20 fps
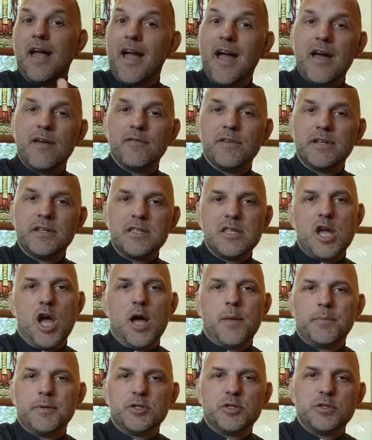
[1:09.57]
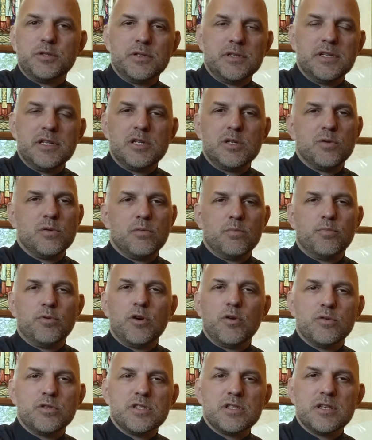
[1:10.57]
having the opportunity to
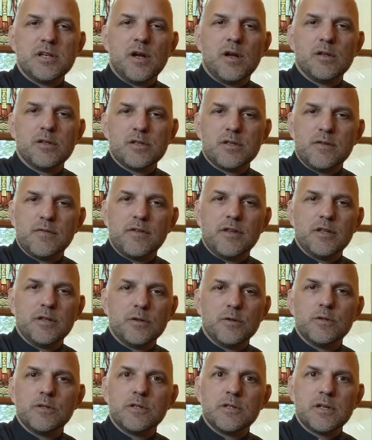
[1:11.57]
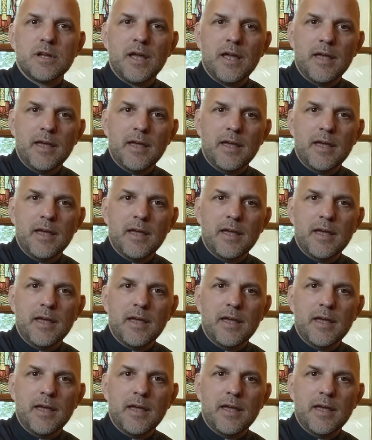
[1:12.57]
approach the altar of the Lord